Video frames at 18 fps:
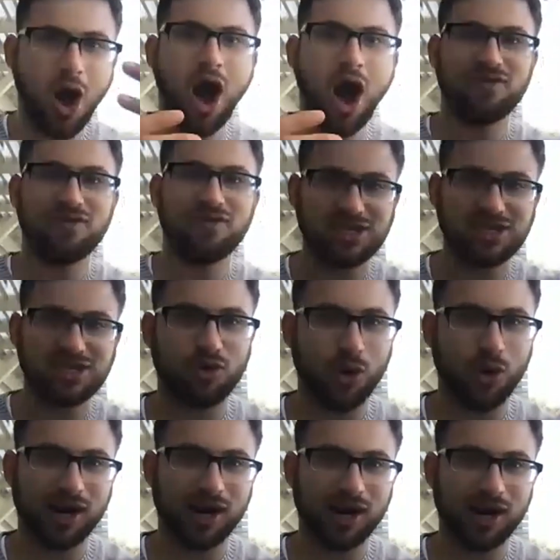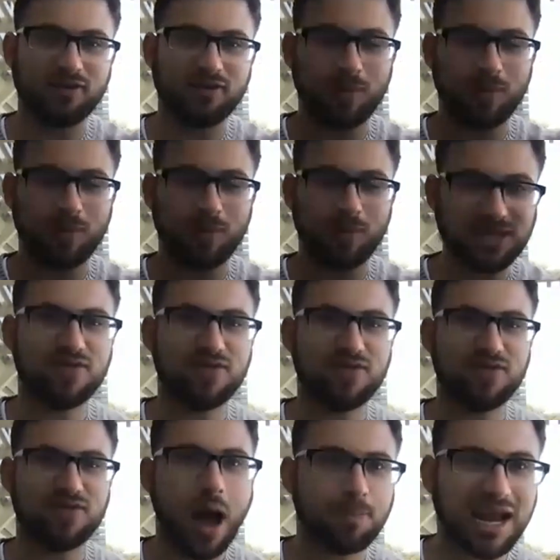obviously foreign governments
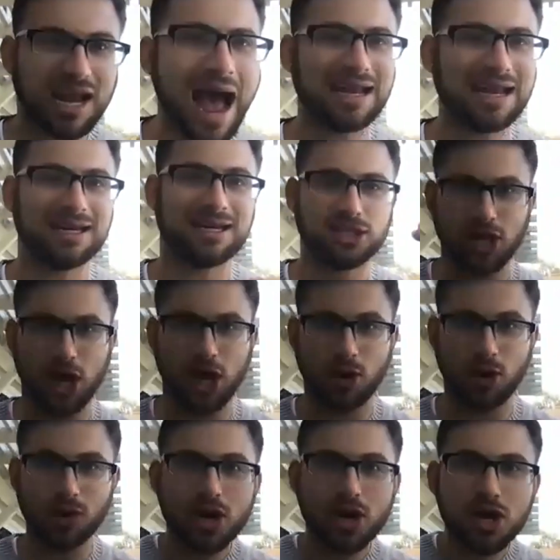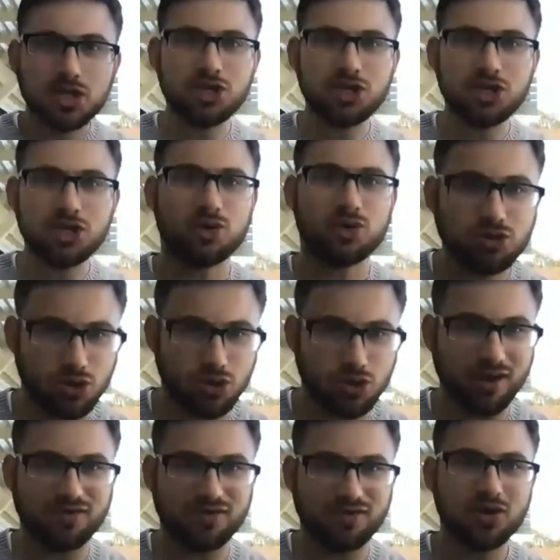have not been kind. And so you
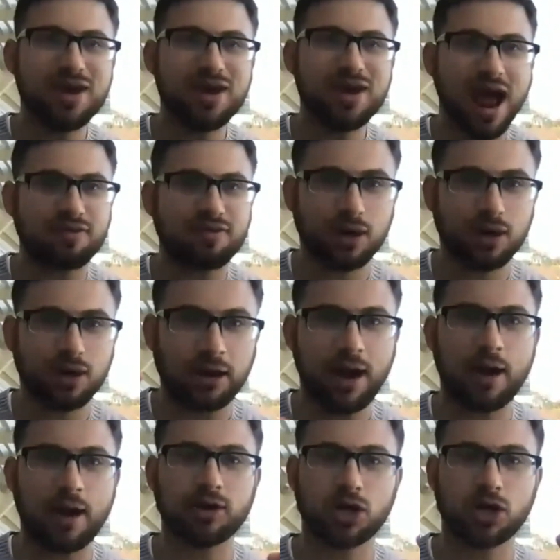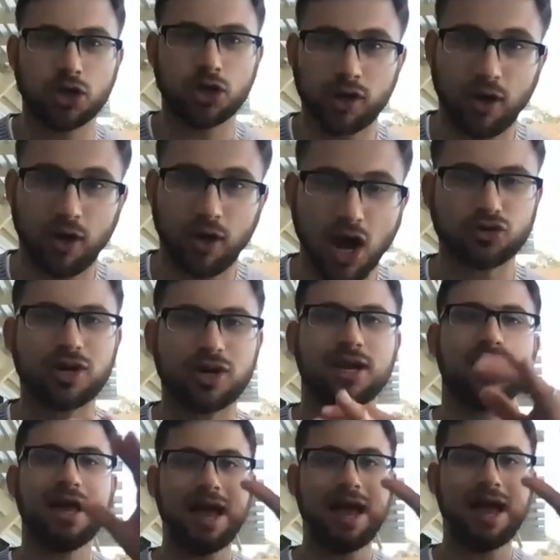never air out your dirty
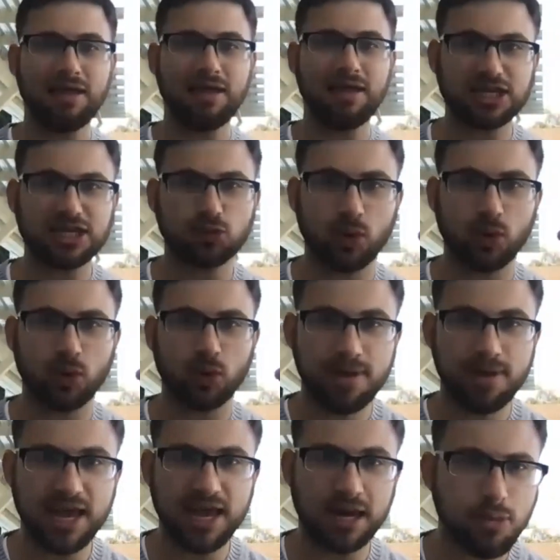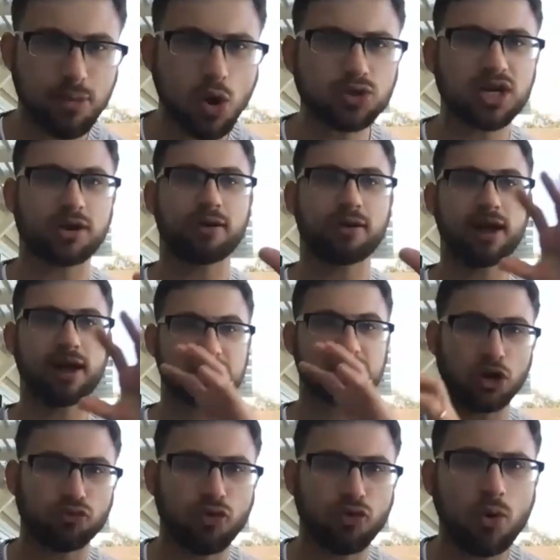laundry. And that's what being a Moser is.
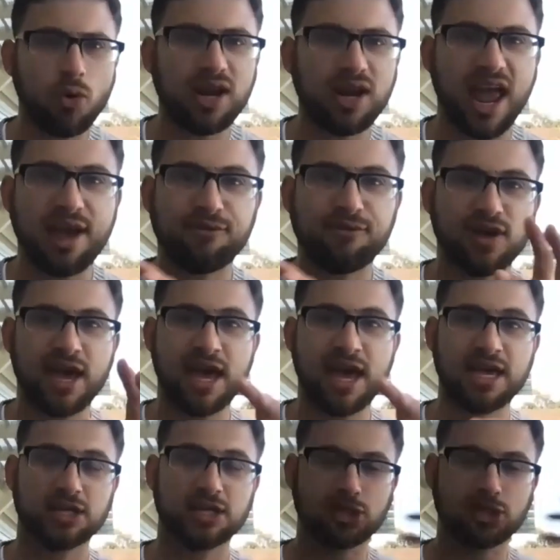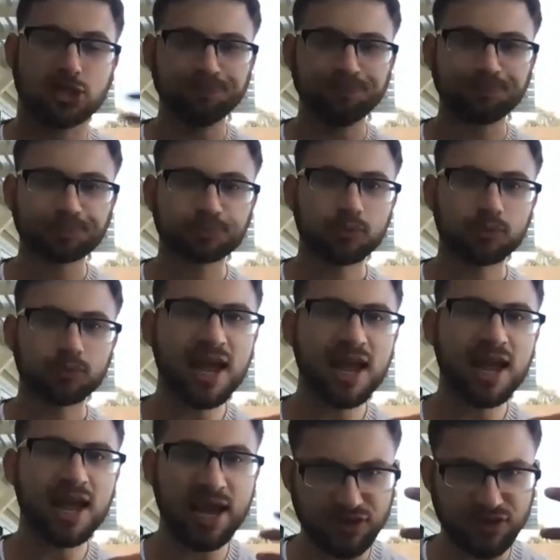And a Rodef is,
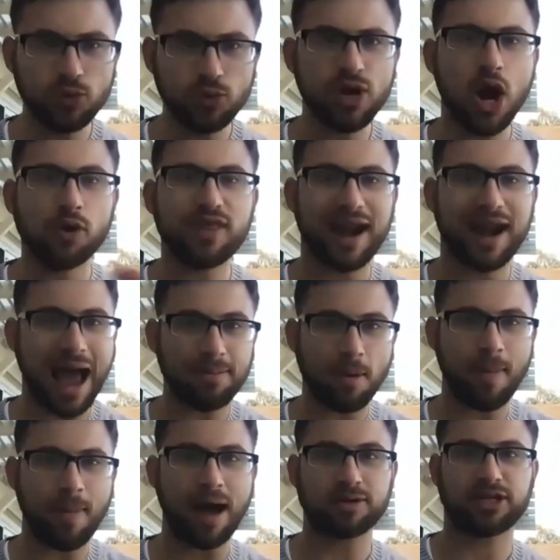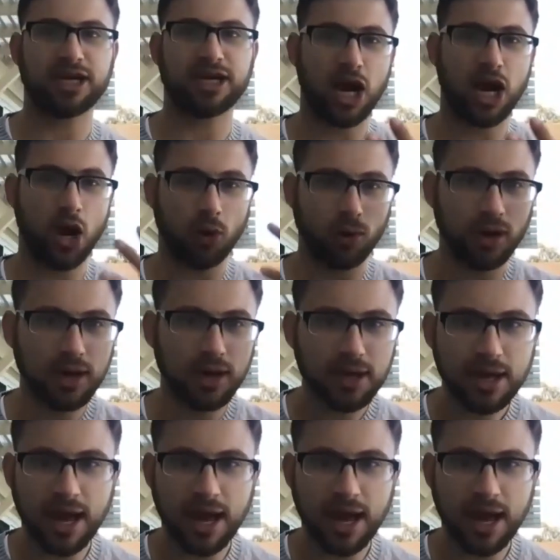if you know that I'm about to go,